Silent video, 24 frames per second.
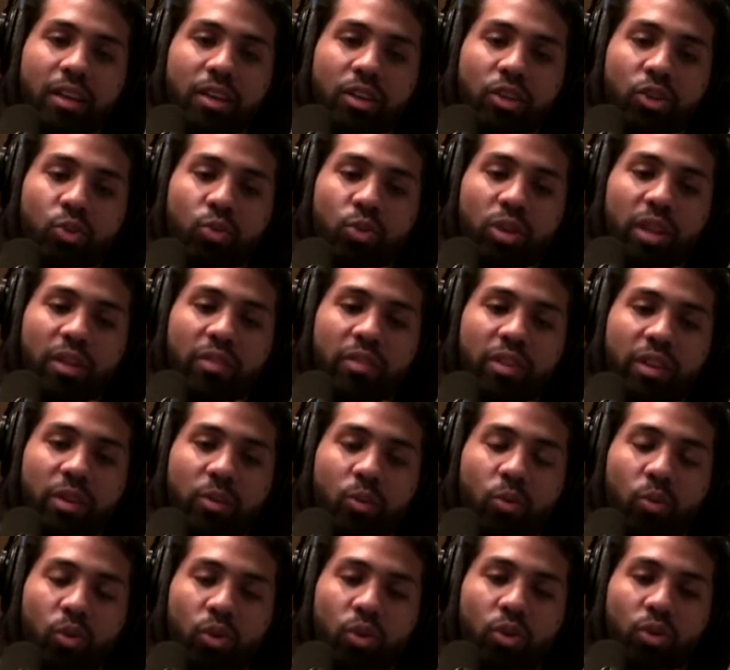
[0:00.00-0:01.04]
you live in a
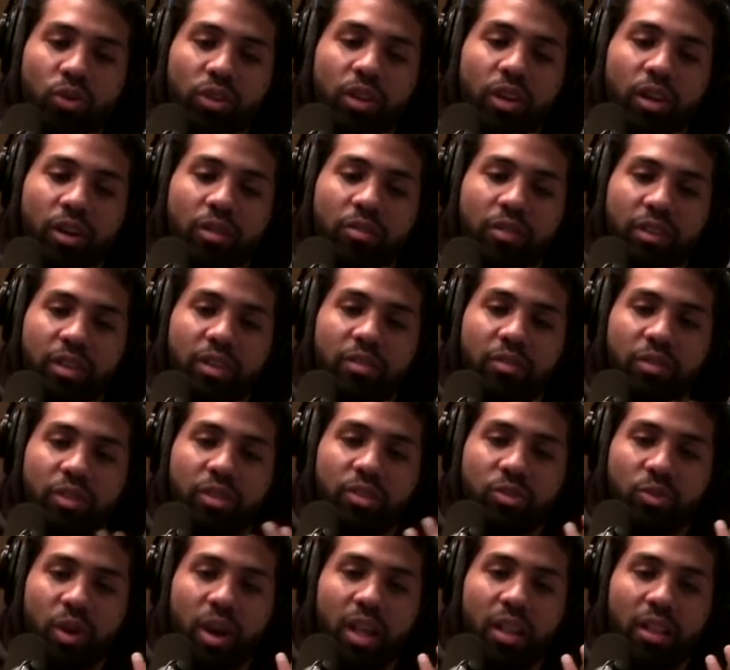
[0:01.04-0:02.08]
world of
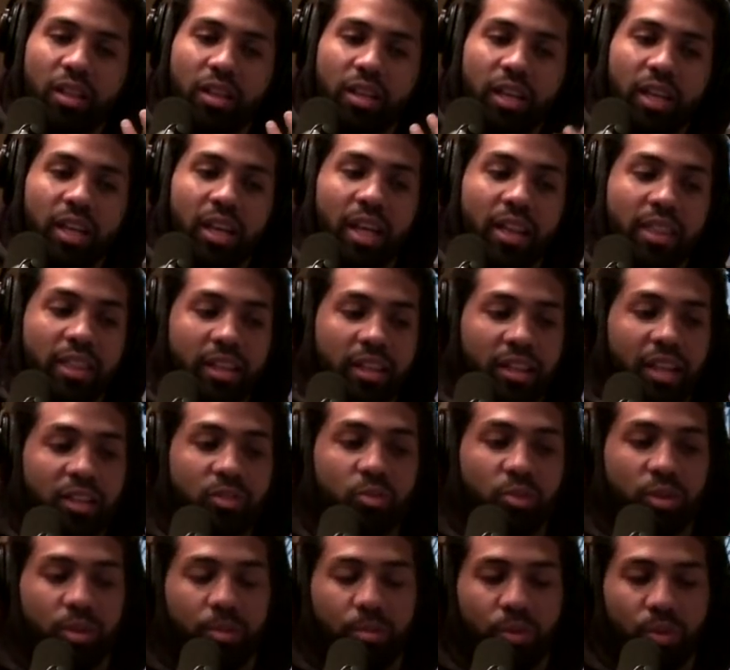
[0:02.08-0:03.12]
individuality. And I think that's
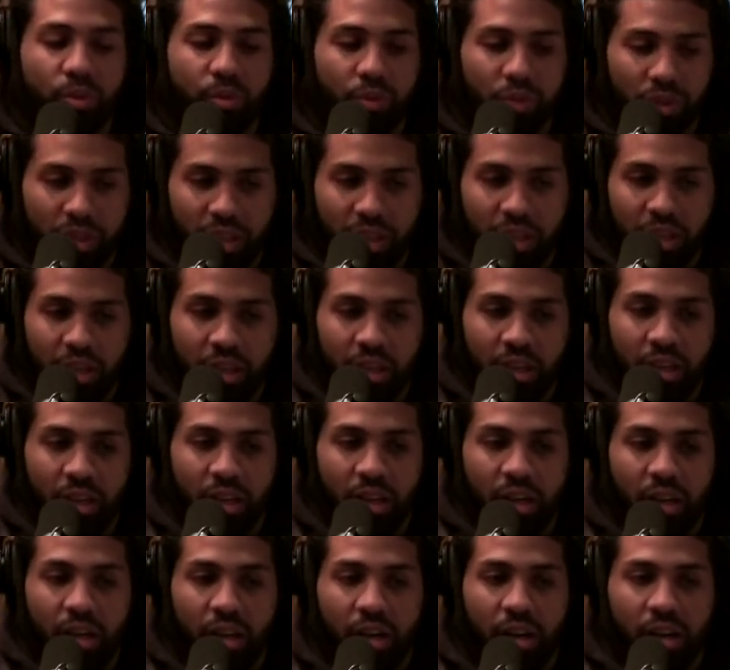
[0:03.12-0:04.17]
what the beautiful thing
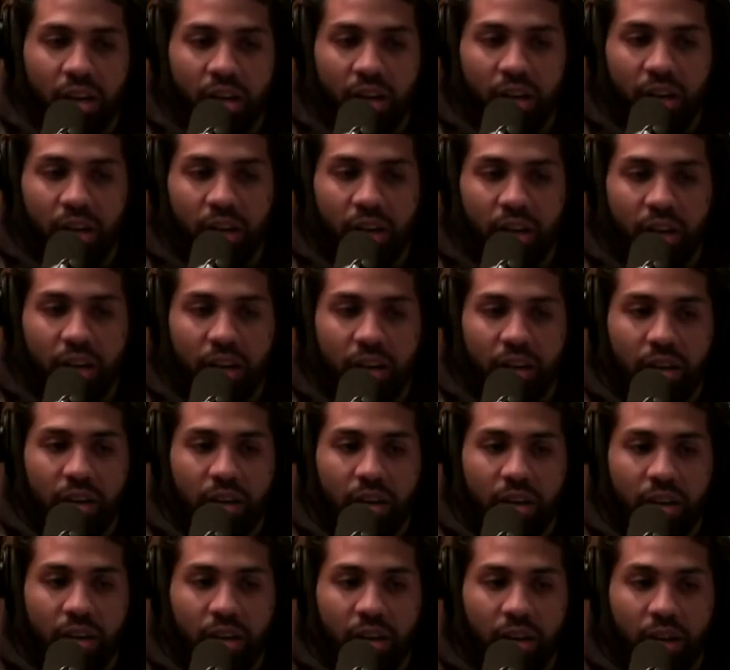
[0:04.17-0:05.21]
uh,
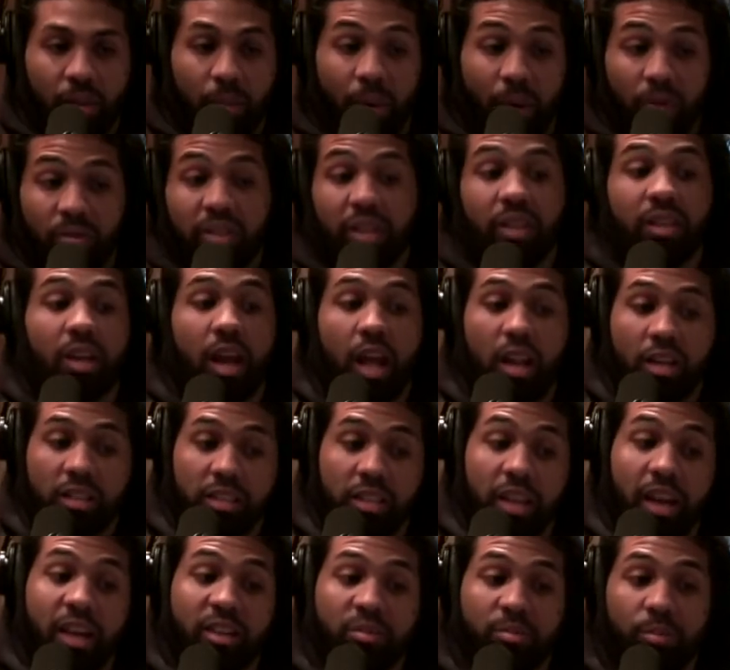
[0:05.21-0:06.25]
uh, about technology
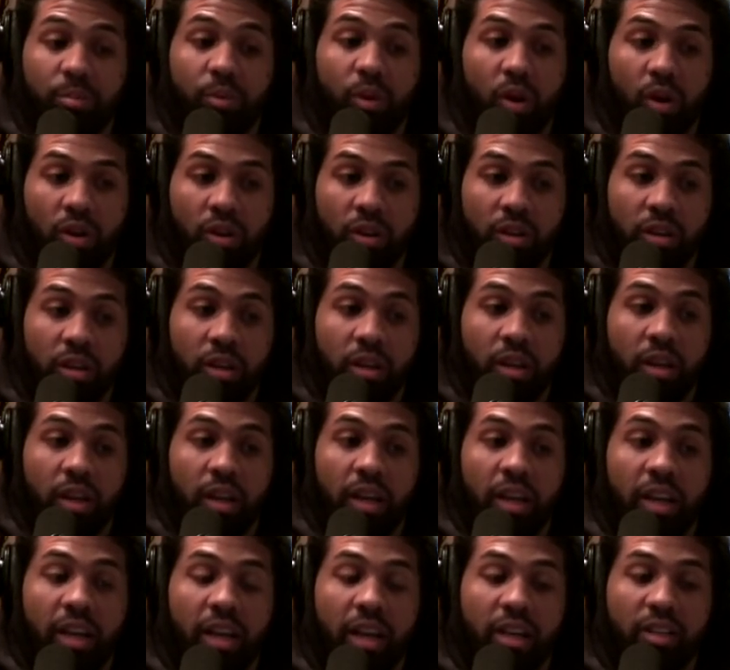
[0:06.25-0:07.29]
has brought.
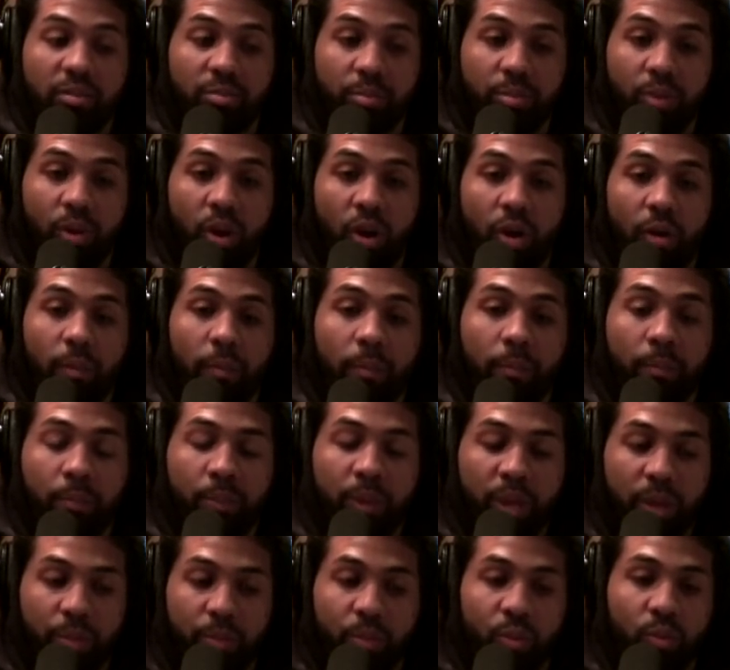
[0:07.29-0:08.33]
It has brought
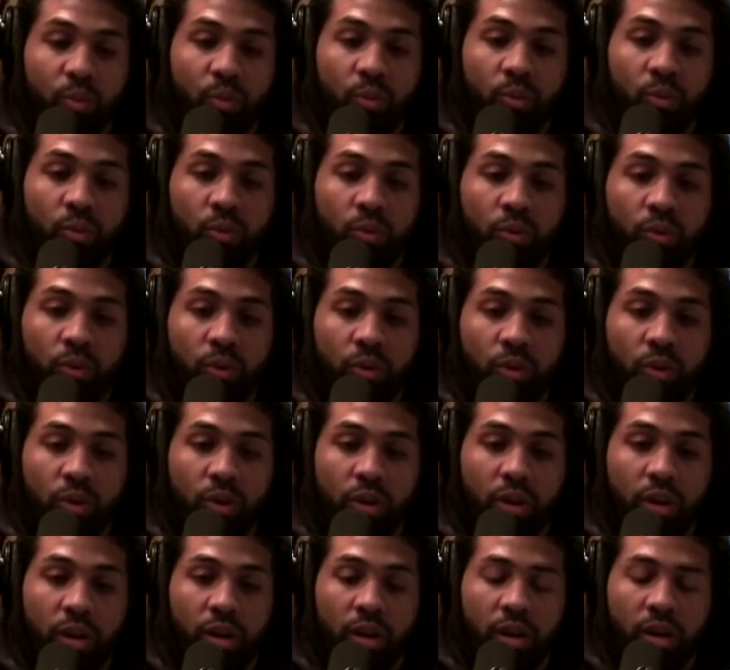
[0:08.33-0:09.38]
people
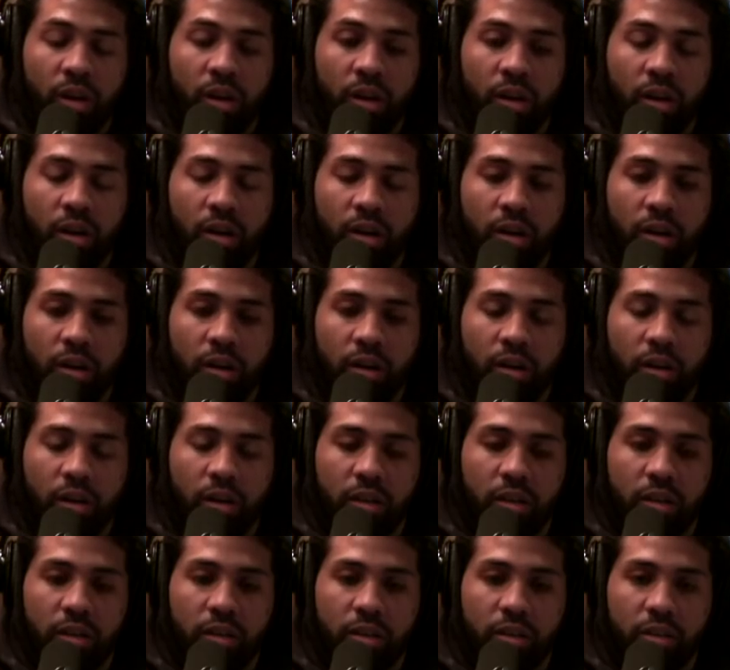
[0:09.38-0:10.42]
uh,
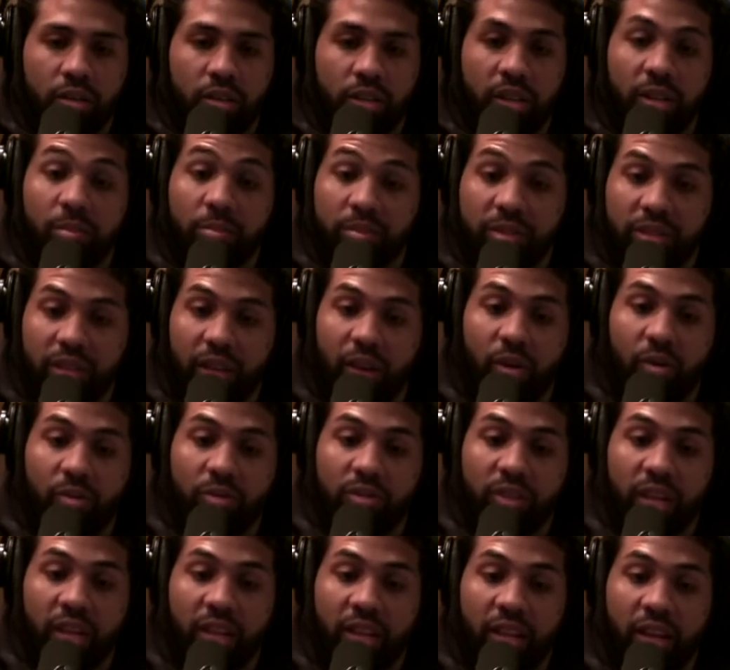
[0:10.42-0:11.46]
to themselves.
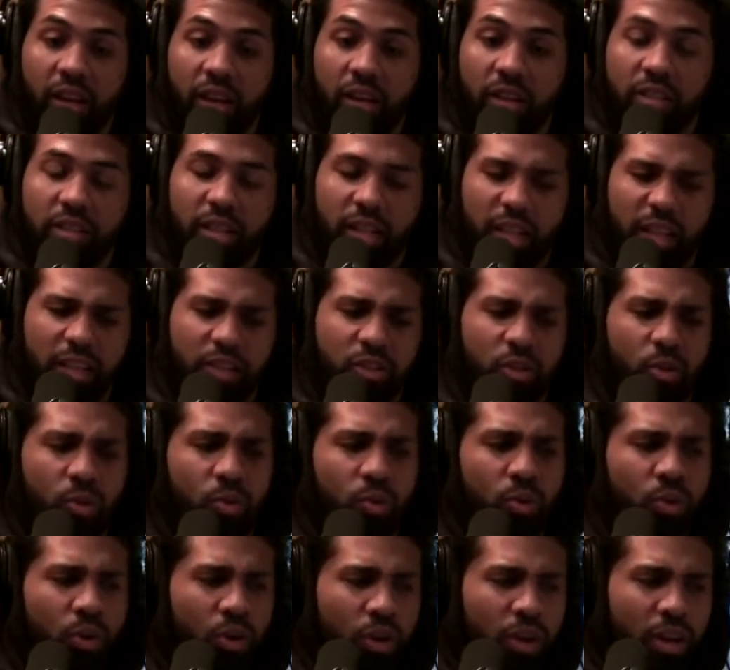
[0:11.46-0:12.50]
And they understand, like,
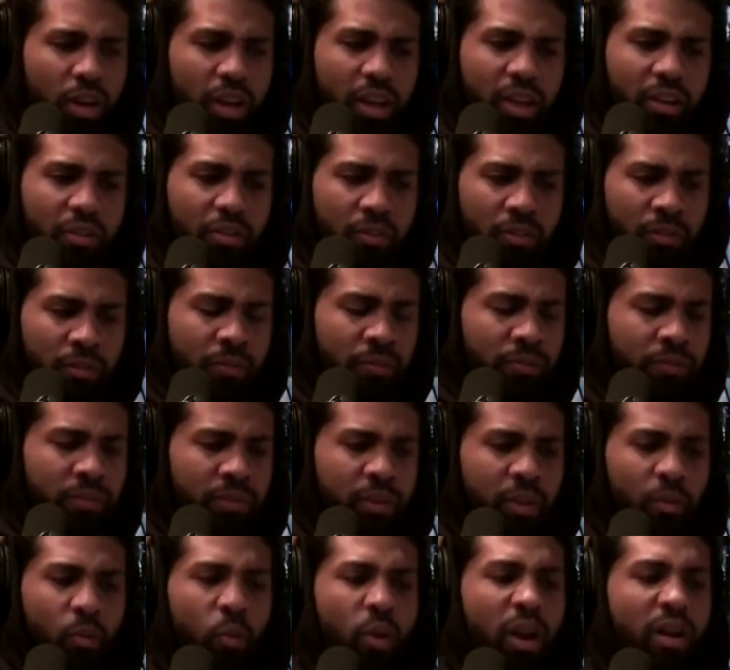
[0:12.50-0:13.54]
so if
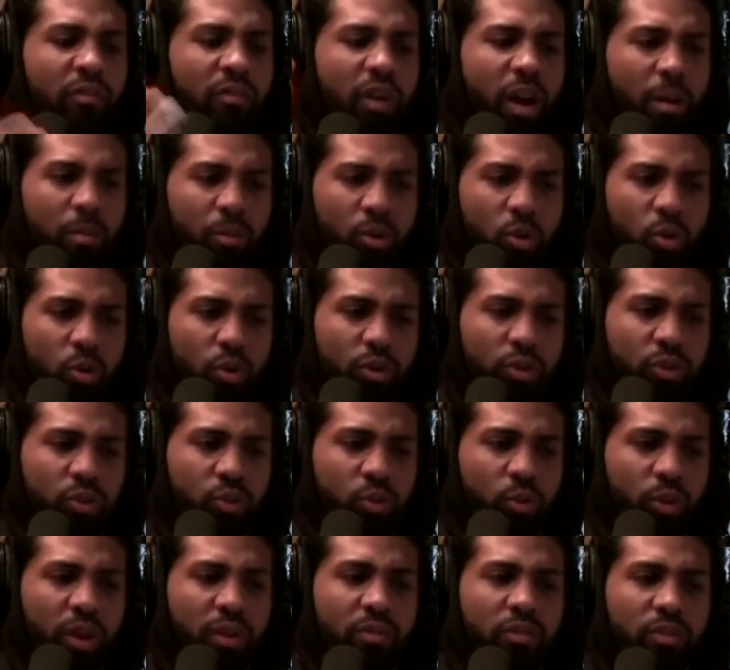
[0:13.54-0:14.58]
whatever I'm going through,
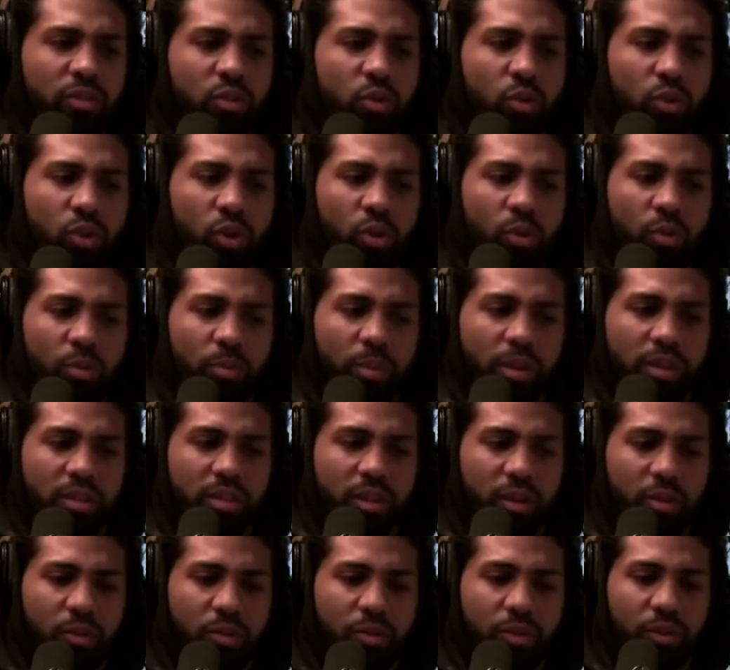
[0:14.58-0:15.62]
whatever's going on with
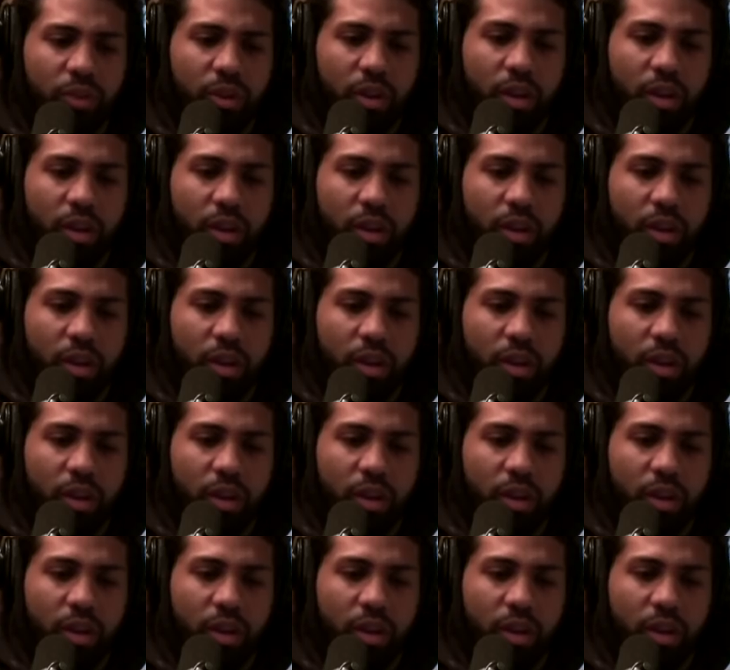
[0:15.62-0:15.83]
myself,